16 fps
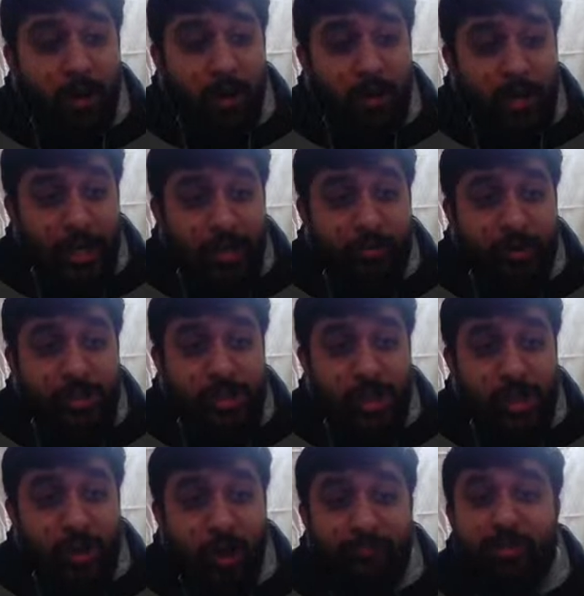equation
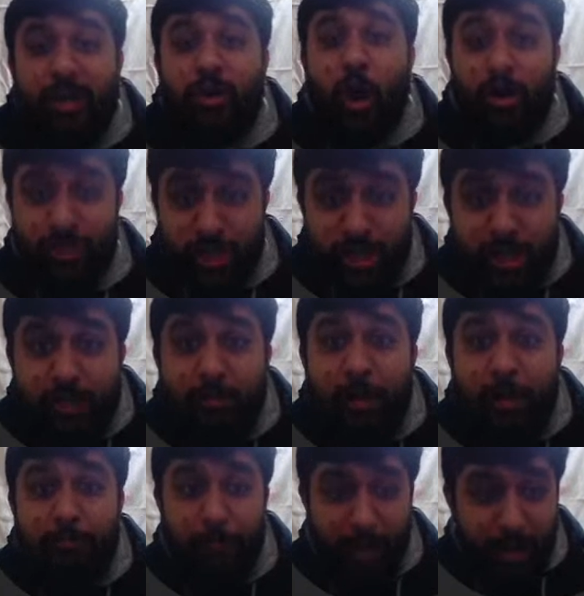of the
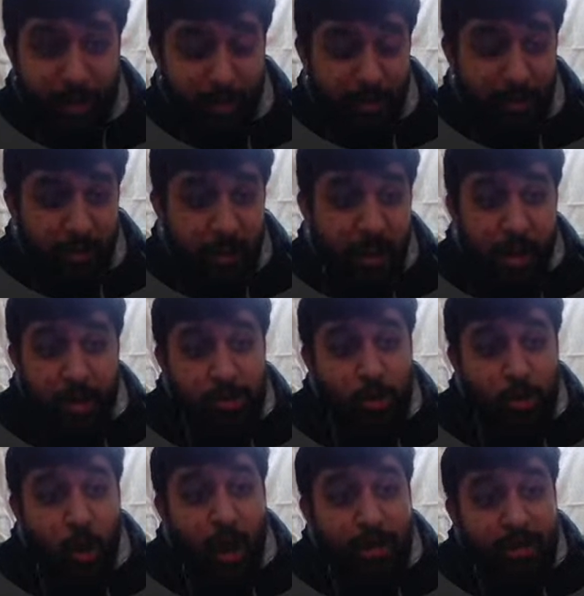Cauchy-Riemann pair. So
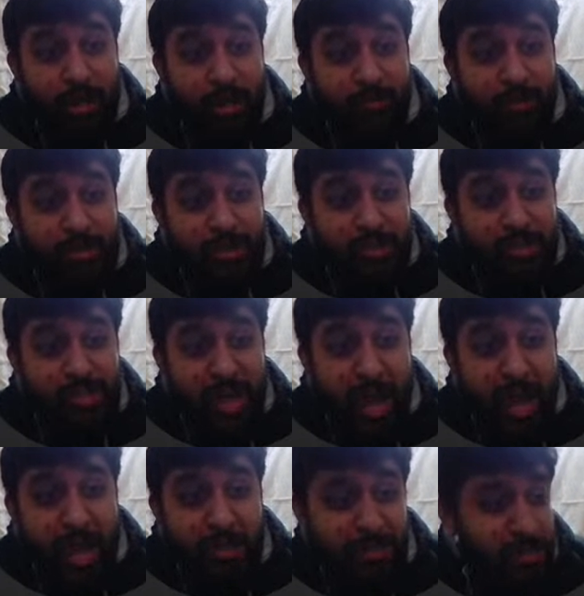other equation
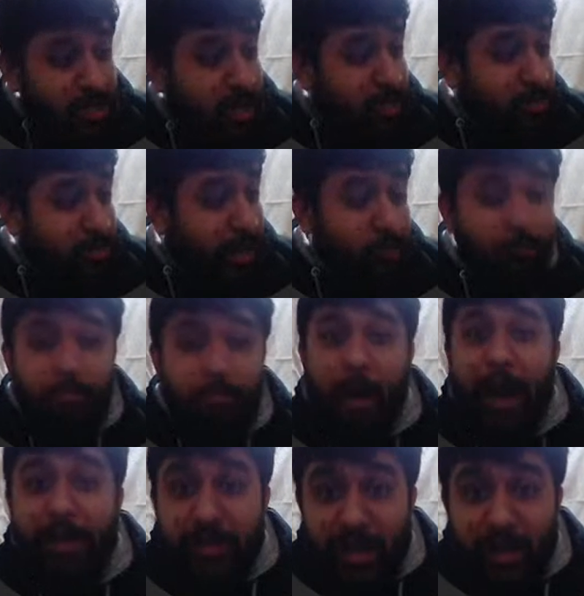says that minus